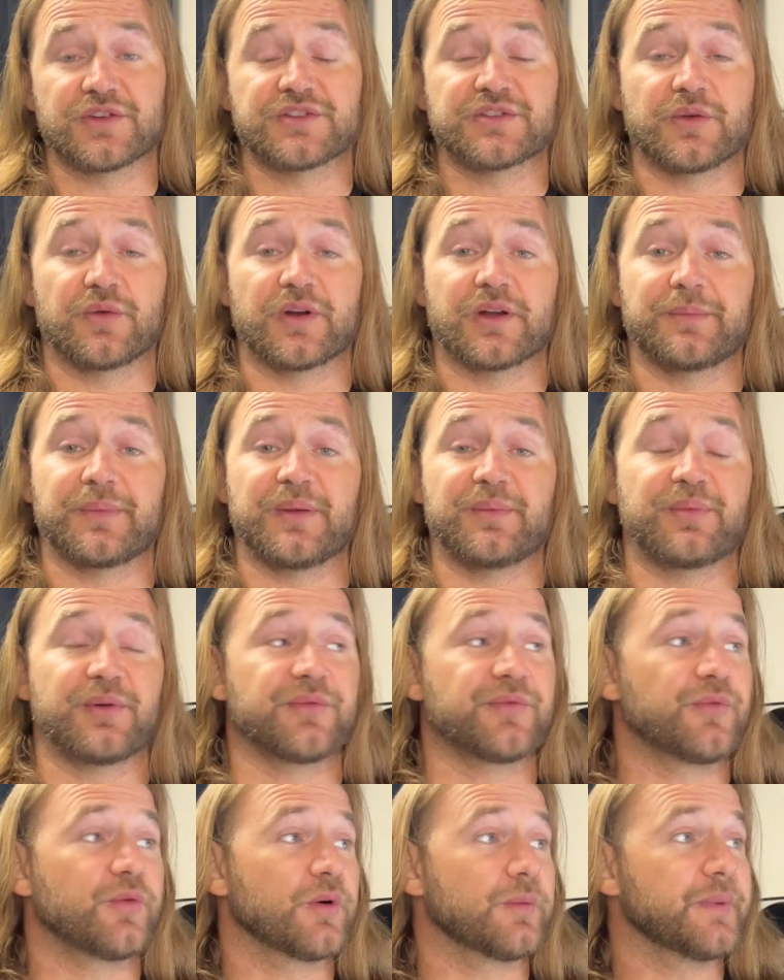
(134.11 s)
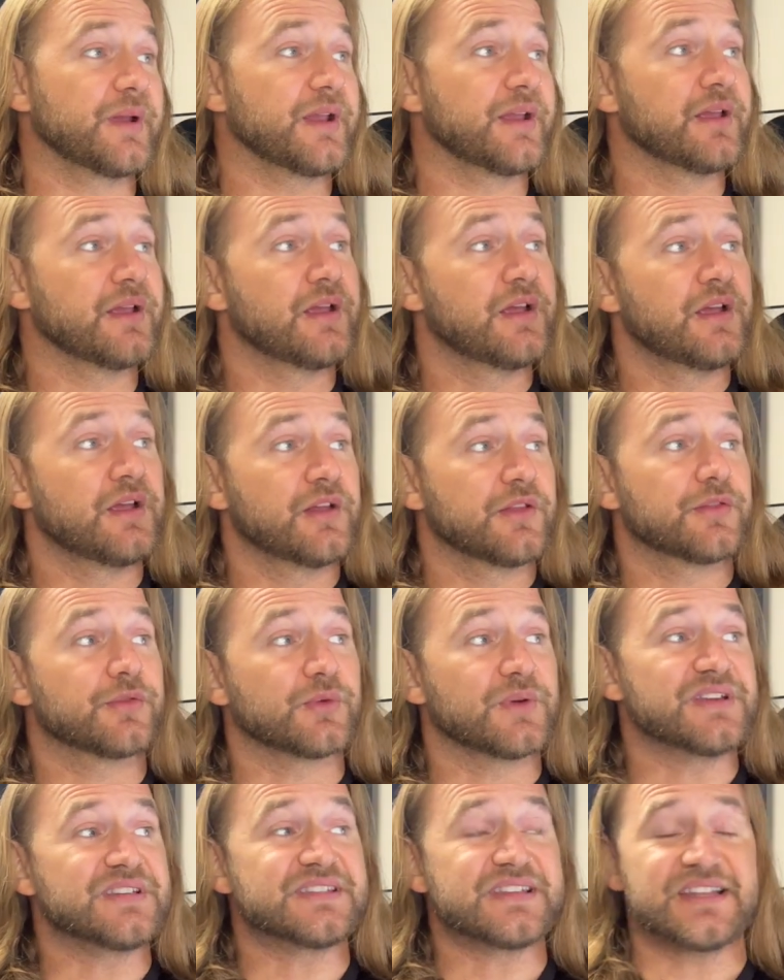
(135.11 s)
So we're gonna be performing
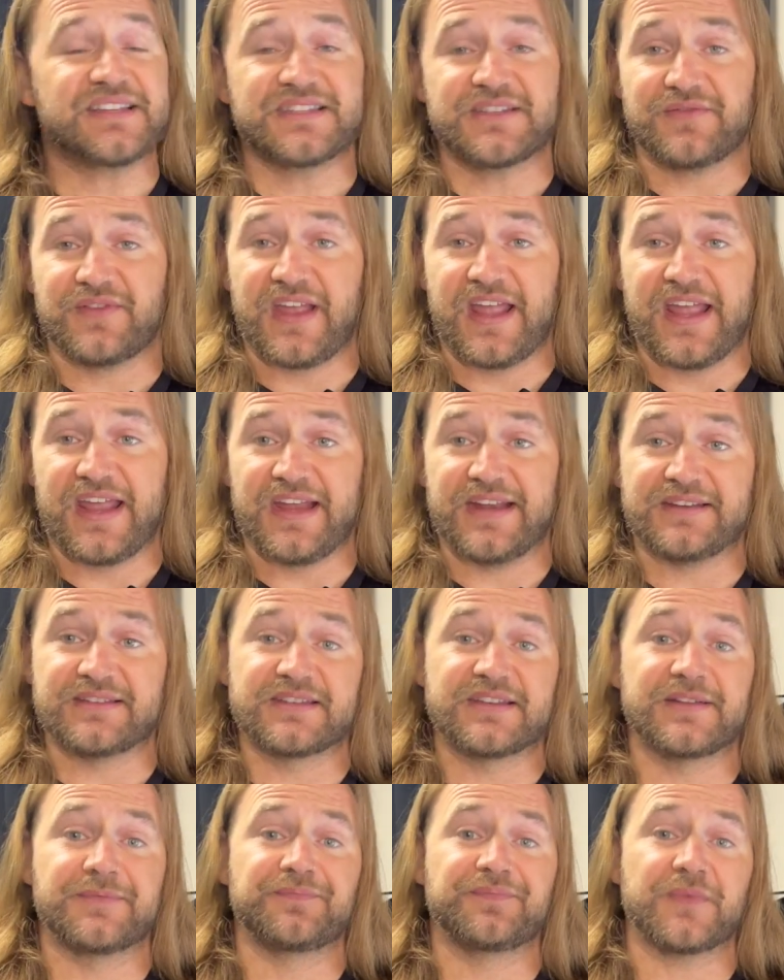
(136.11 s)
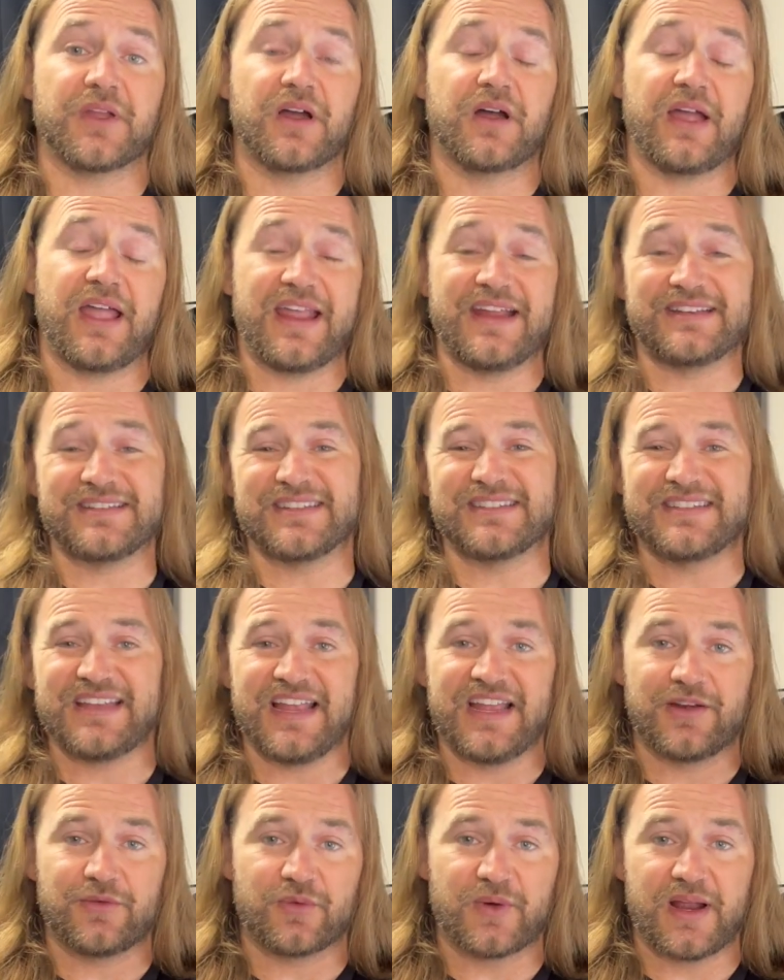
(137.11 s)
3 sets of 8, 8 to
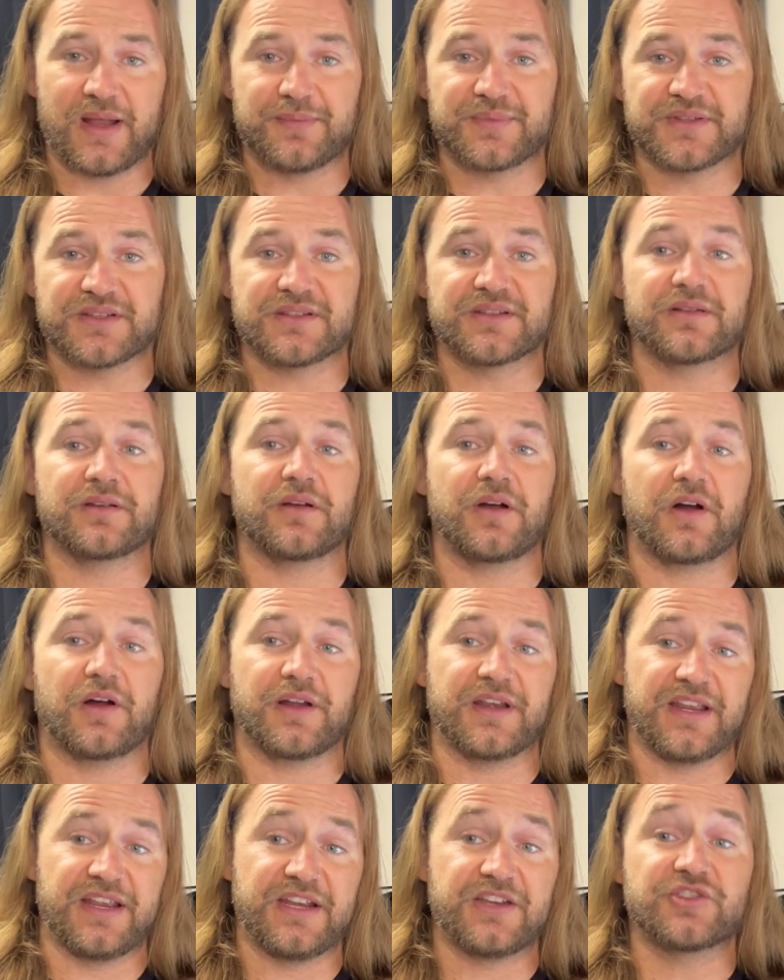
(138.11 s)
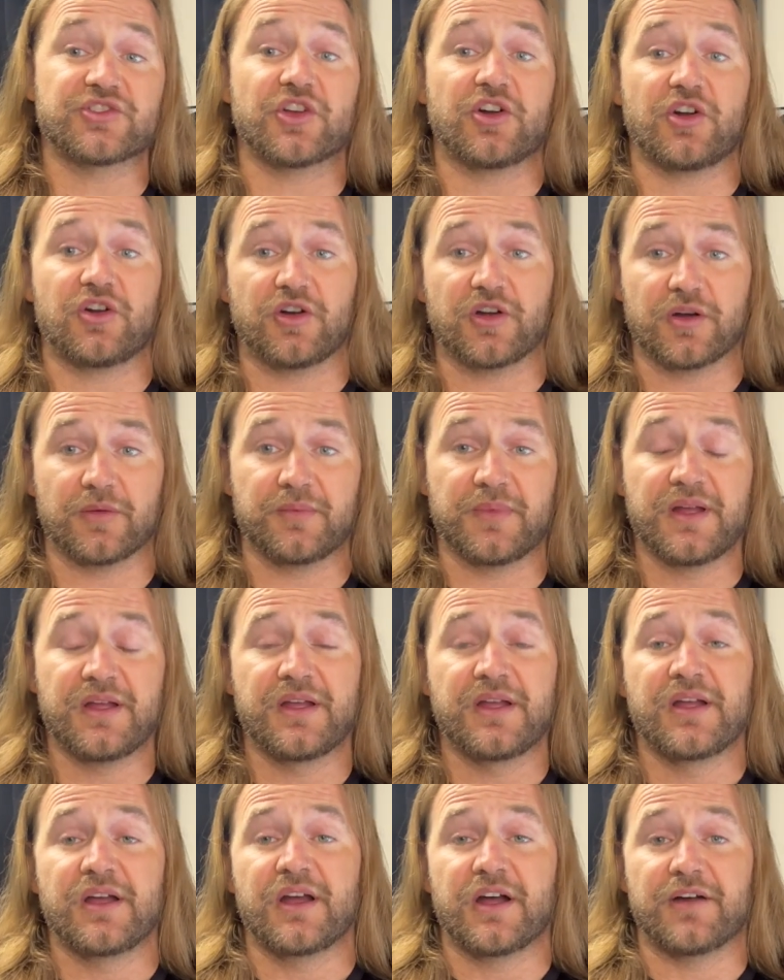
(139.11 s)
10 reps on each arm
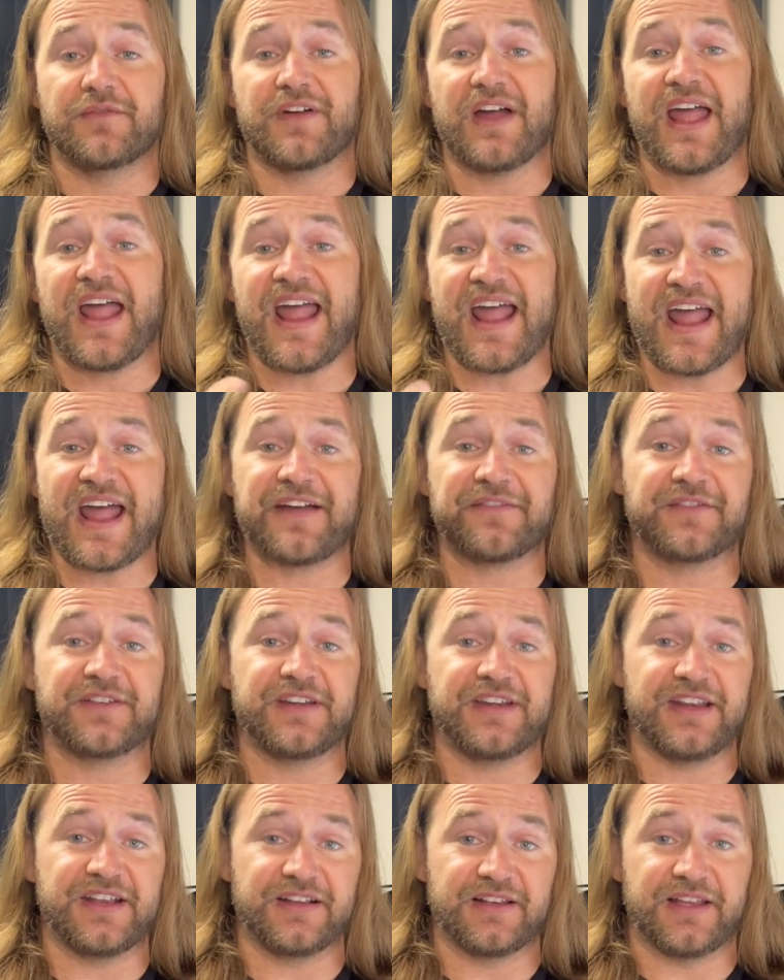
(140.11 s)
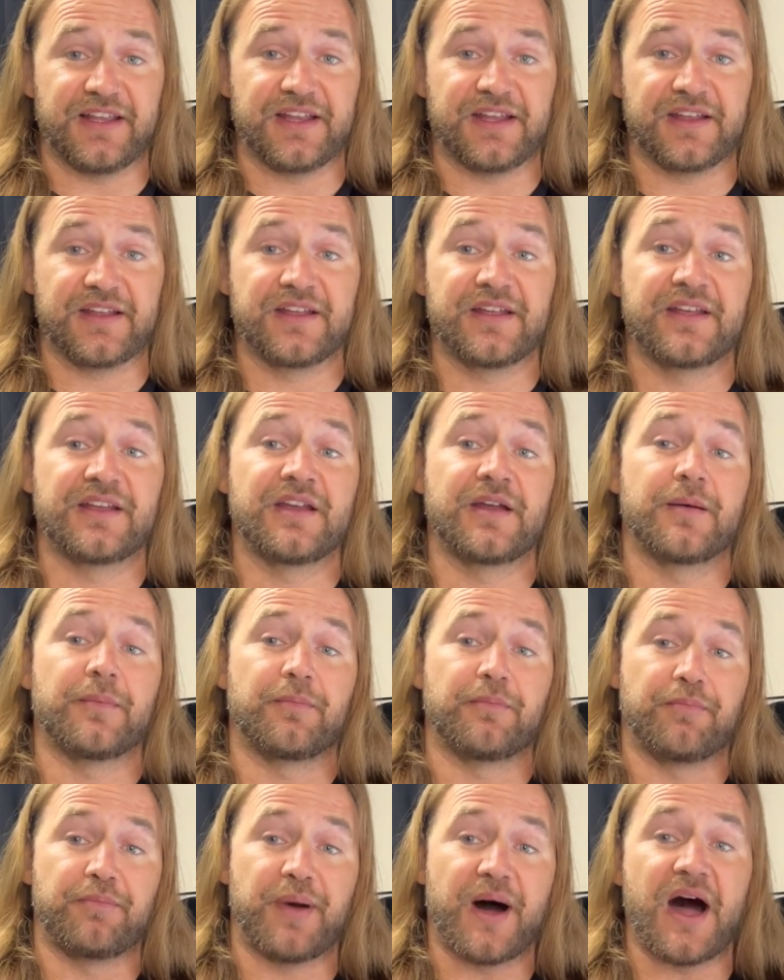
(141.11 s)
of a half kneeling
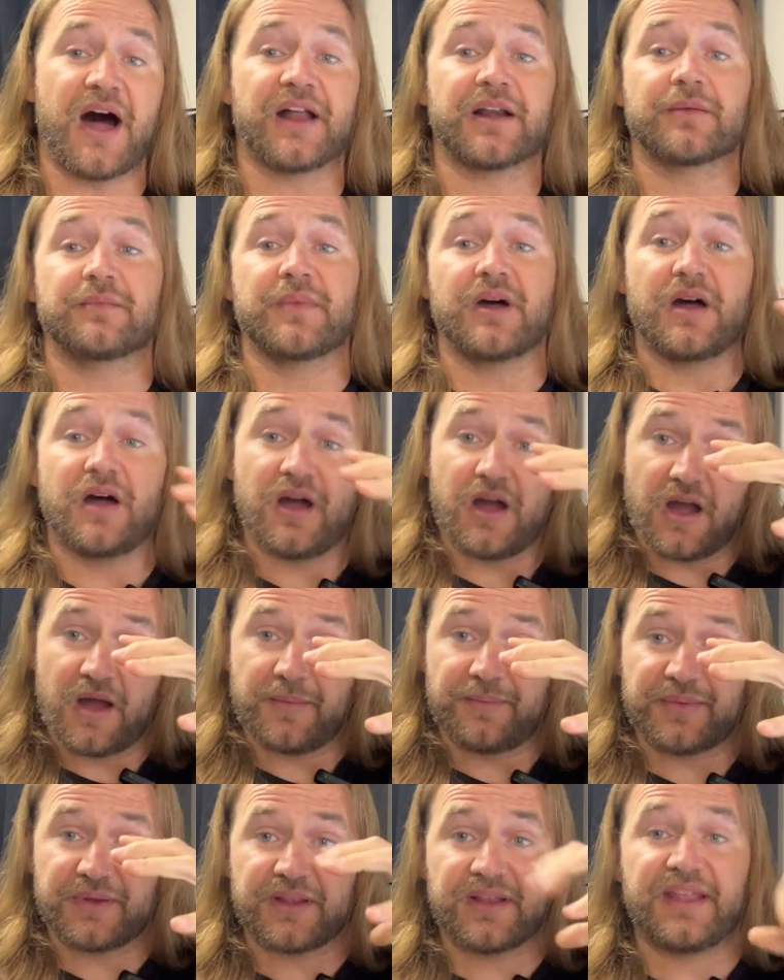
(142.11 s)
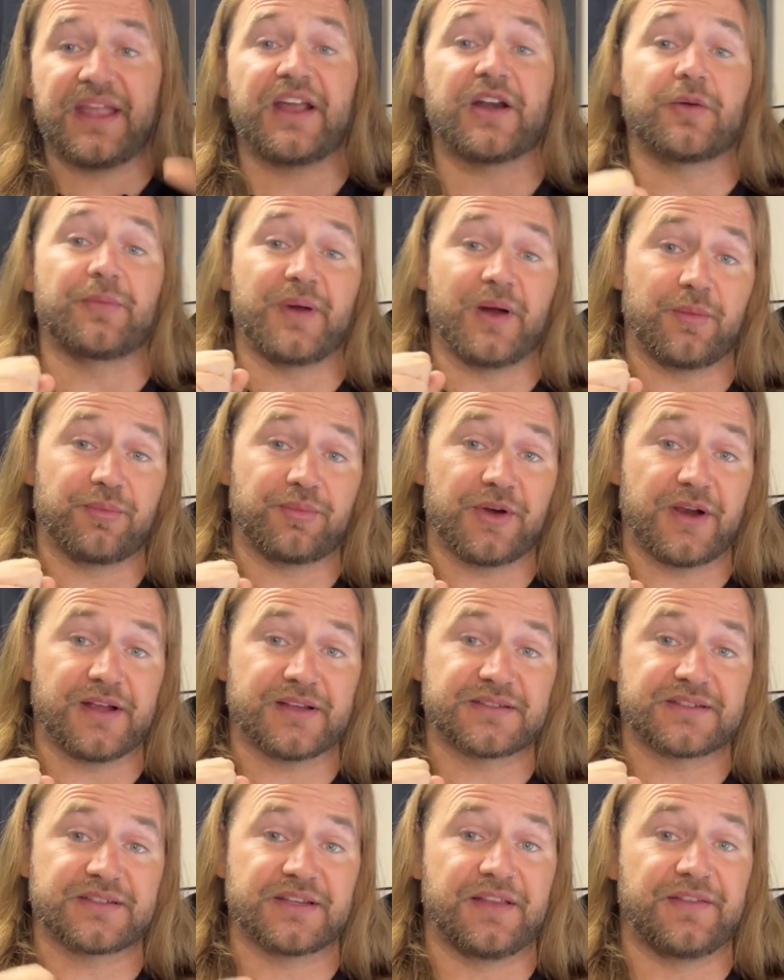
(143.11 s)
bottom up kettlebell
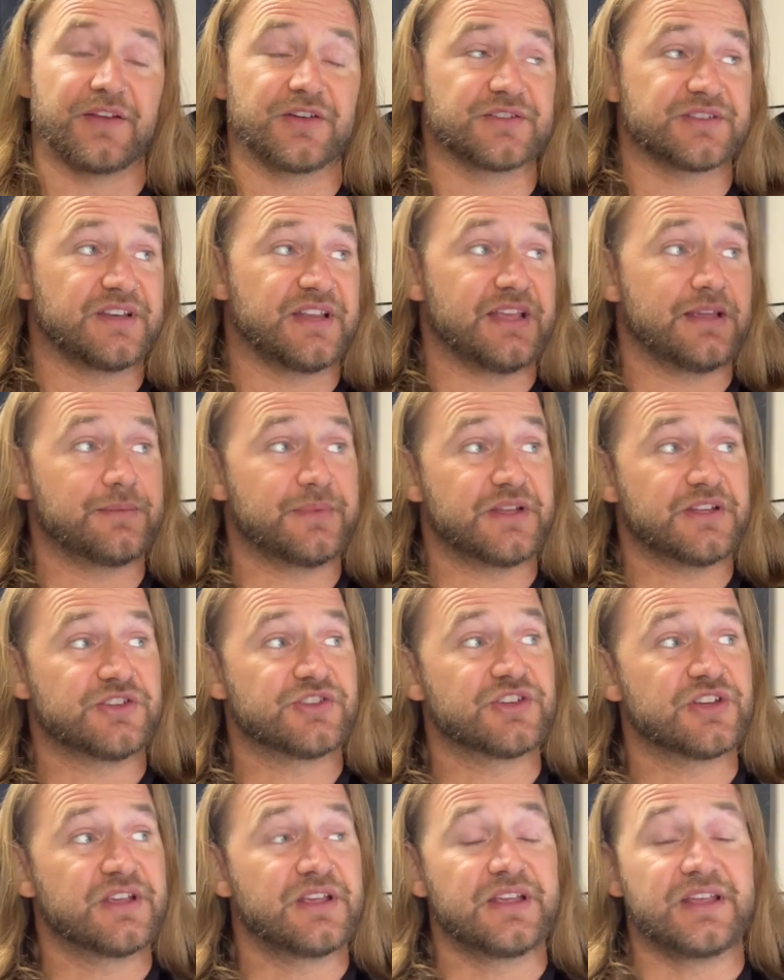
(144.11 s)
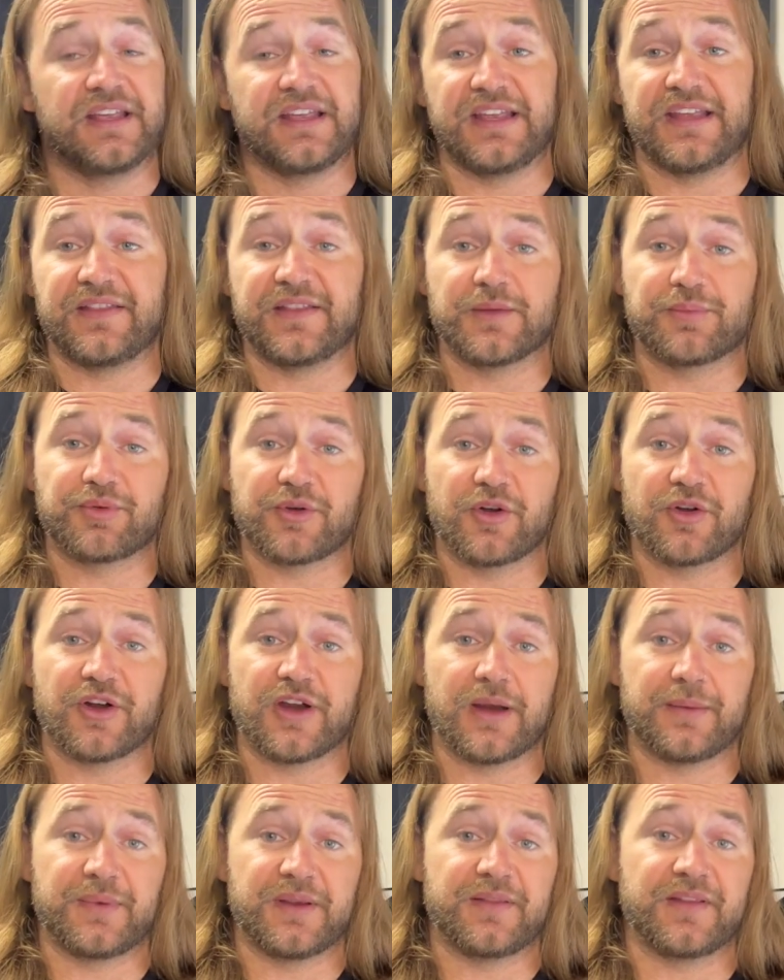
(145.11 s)
press. And there's an image in the
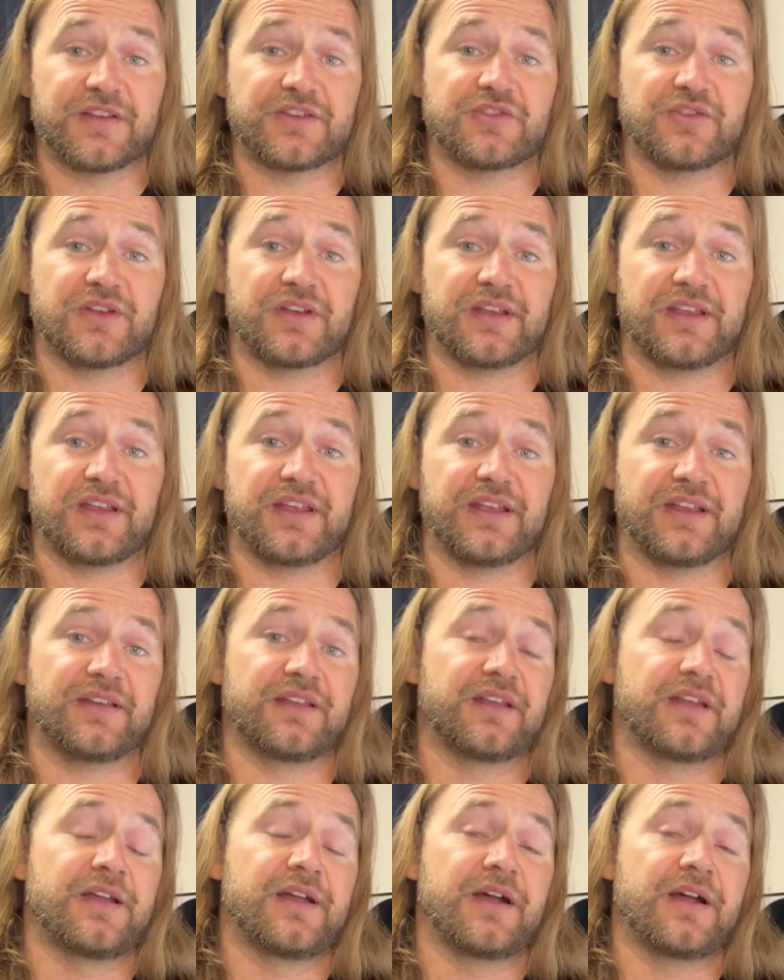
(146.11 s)
programming that you can get